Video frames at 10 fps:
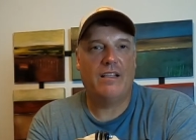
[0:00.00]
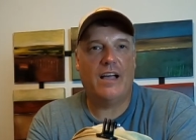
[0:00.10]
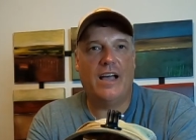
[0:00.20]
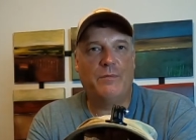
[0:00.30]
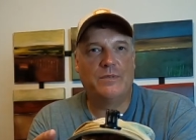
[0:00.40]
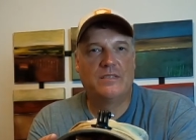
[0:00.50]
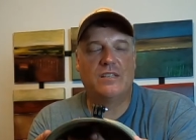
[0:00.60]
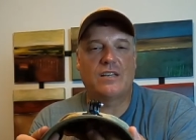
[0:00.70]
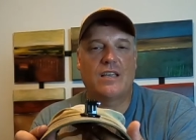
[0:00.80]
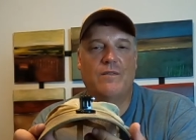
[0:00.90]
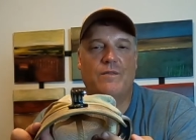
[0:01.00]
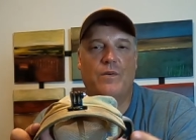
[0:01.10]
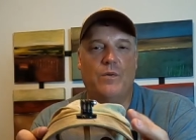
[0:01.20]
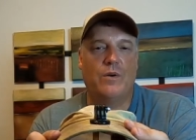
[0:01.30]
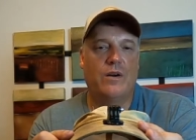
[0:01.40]
I was looking
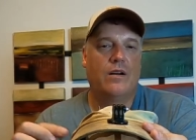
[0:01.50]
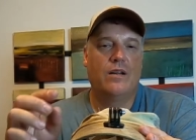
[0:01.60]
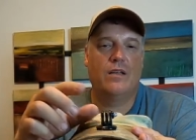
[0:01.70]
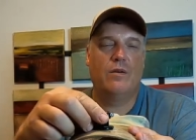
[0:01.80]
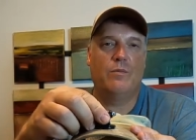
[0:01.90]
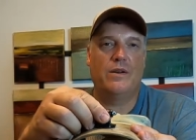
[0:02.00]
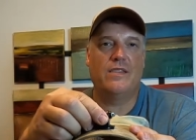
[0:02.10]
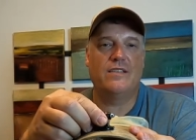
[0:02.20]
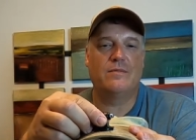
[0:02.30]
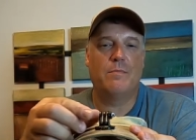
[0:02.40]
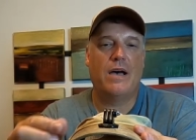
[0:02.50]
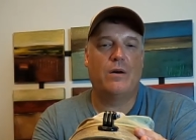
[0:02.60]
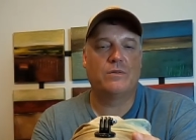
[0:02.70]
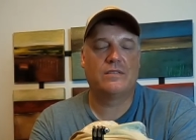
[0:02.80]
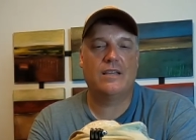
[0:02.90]
for one of these
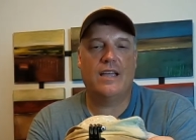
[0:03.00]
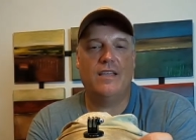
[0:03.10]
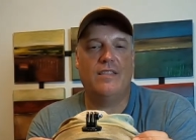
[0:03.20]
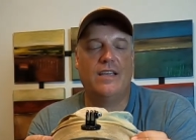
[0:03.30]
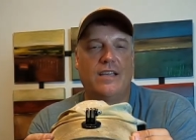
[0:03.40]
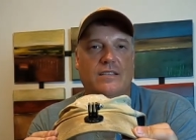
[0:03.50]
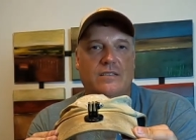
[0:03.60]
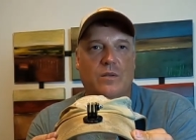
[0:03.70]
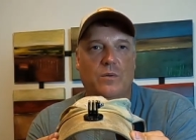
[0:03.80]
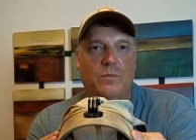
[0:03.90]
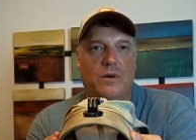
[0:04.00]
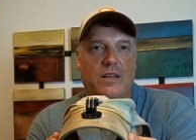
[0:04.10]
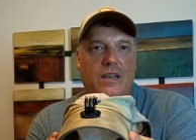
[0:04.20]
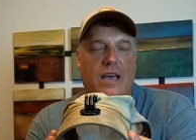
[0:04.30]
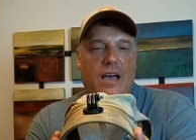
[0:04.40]
mounts and they sold
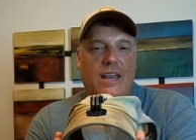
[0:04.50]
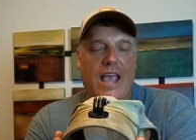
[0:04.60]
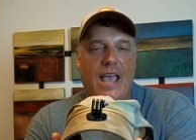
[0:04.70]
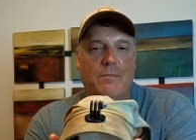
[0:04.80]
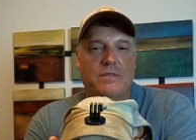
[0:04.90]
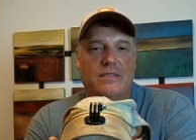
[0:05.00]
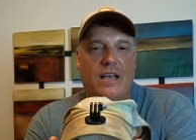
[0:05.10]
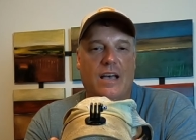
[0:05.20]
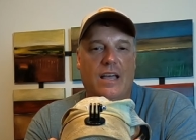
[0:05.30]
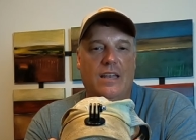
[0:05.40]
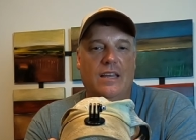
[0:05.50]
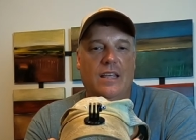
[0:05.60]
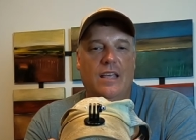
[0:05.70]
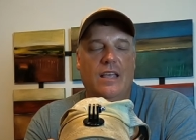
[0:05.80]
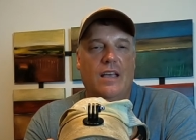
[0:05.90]
one on Amazon
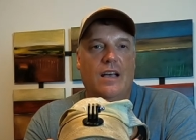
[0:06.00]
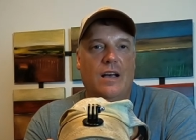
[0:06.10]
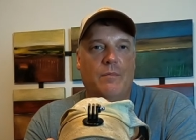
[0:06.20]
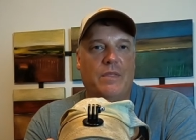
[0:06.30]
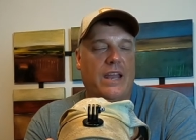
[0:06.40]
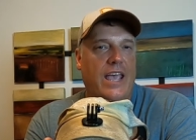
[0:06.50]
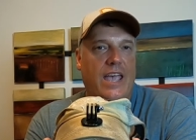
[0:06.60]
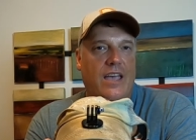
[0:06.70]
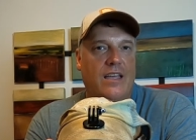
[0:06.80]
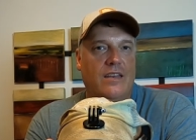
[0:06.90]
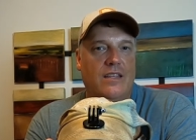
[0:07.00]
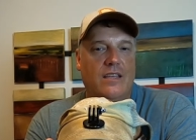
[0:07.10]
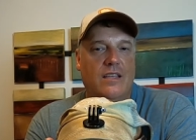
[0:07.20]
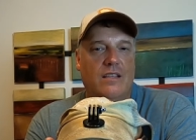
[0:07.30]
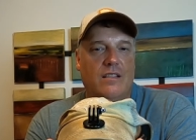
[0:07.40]
um, that had
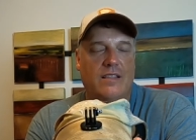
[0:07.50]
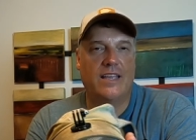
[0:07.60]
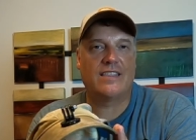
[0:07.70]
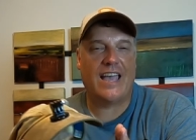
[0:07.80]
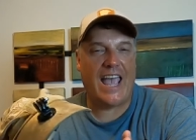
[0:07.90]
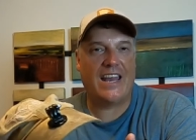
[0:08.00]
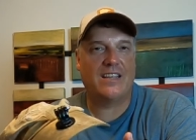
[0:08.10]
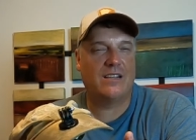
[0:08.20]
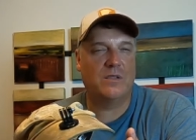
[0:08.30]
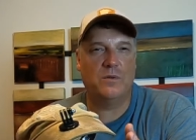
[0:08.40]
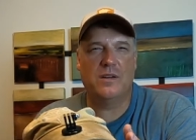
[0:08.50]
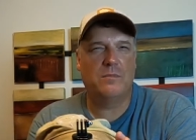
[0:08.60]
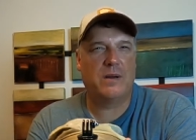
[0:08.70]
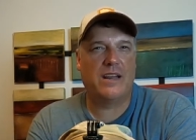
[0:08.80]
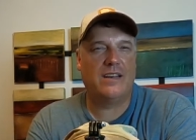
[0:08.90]
like the hat included,
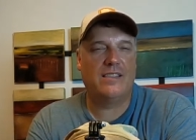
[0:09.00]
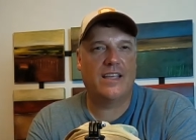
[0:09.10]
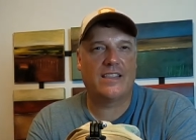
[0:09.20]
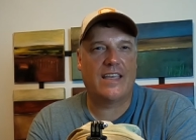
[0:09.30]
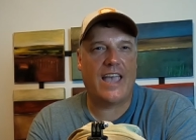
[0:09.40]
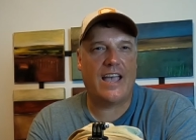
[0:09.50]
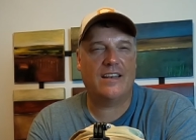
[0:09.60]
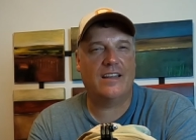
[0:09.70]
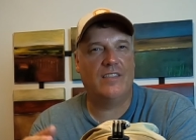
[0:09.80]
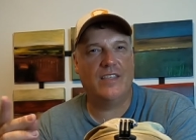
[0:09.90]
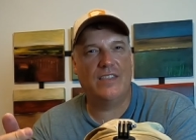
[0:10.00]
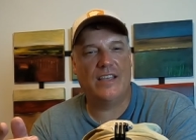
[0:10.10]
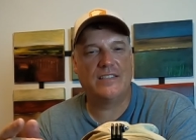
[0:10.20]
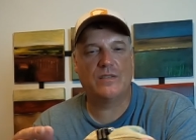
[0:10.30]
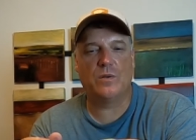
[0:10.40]
but I didn't like the hat. And then
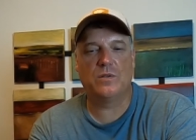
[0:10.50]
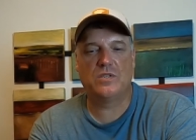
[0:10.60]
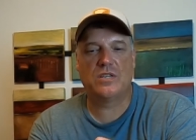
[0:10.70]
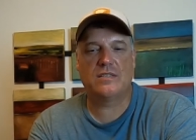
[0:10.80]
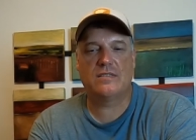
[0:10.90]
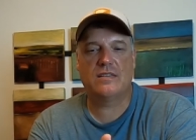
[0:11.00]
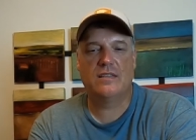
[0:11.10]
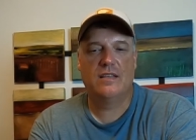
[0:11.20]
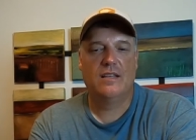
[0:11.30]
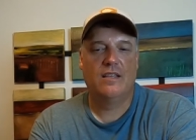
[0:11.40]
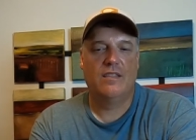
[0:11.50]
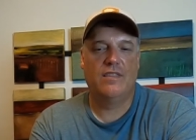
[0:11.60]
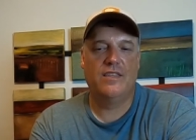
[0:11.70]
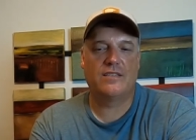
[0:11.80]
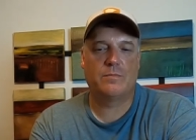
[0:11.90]
they sold just
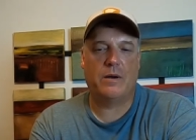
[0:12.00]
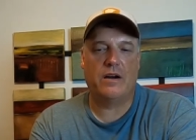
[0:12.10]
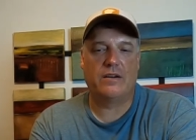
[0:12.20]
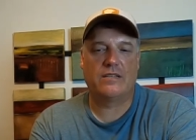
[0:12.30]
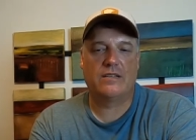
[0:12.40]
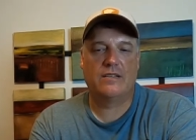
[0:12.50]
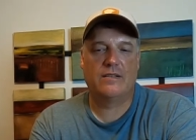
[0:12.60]
this part.